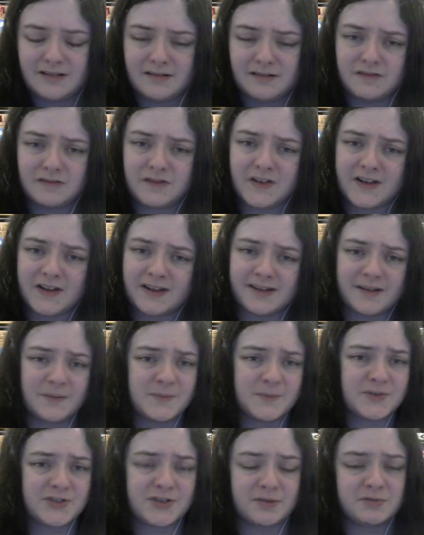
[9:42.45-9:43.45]
Fuck,
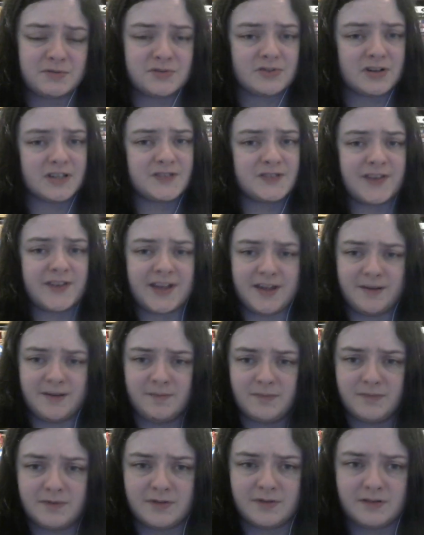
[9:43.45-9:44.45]
I'm so stressed for
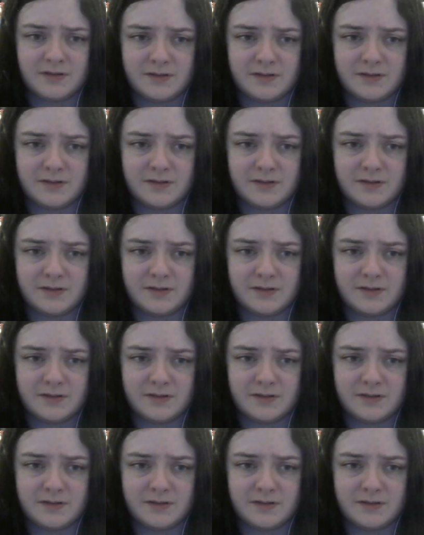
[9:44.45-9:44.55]
him.